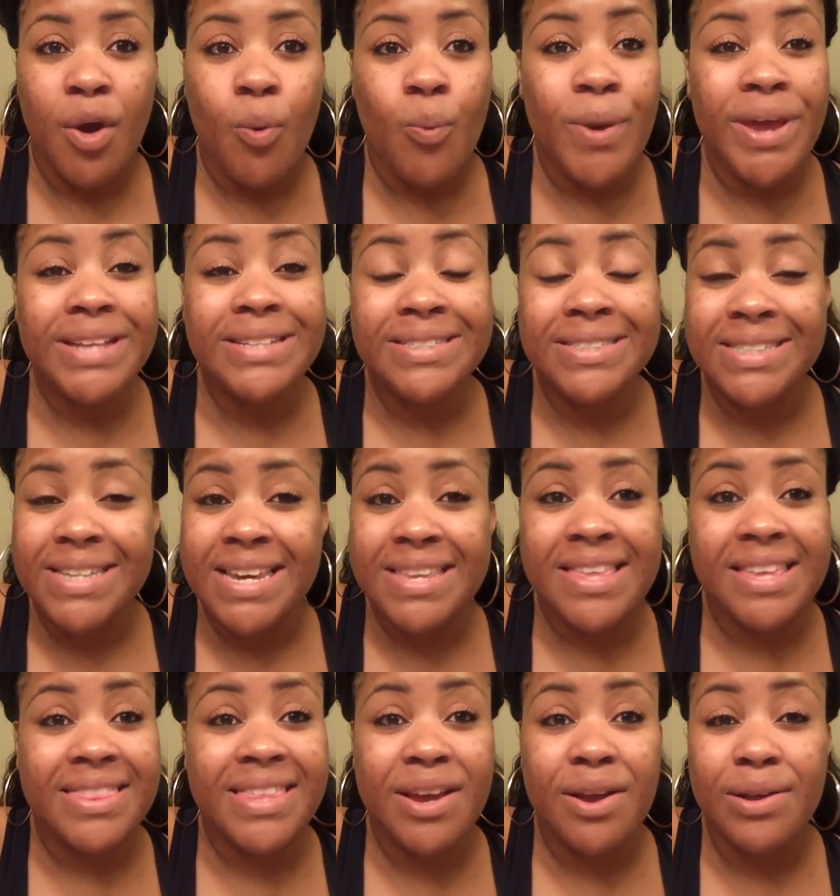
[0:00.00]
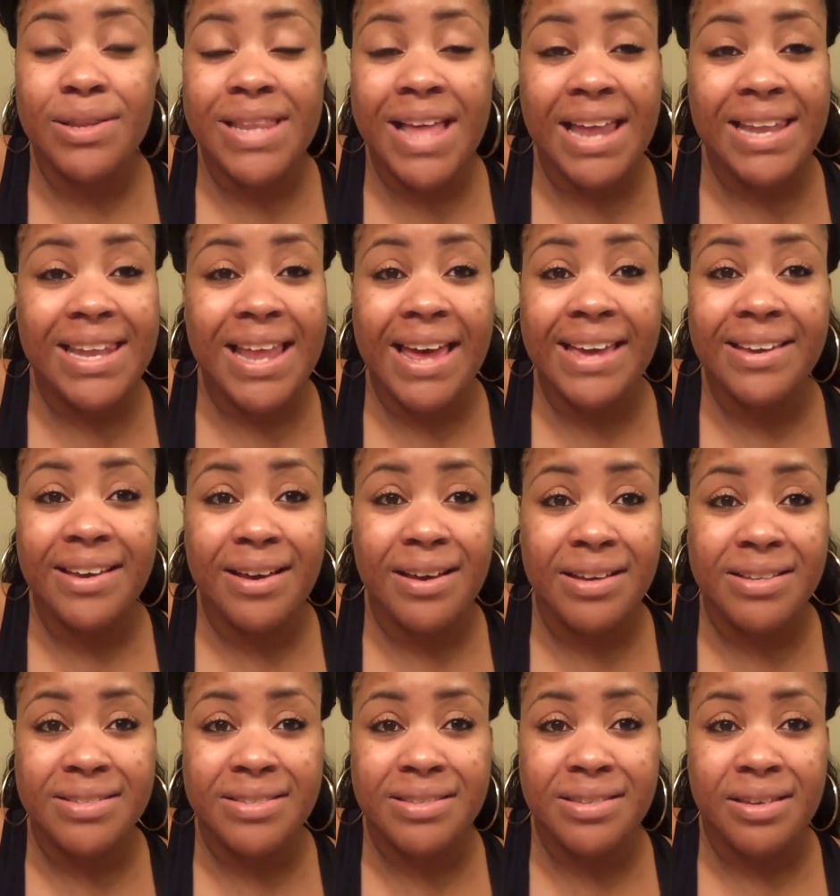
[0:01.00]
we'd see that they're a lot like
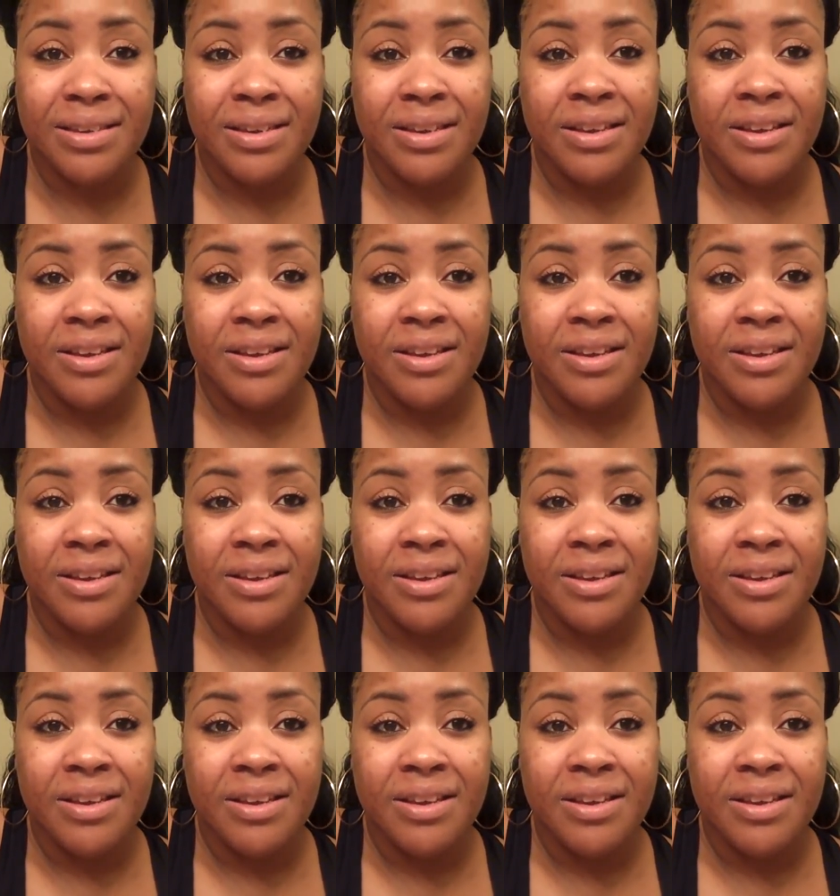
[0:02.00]
us.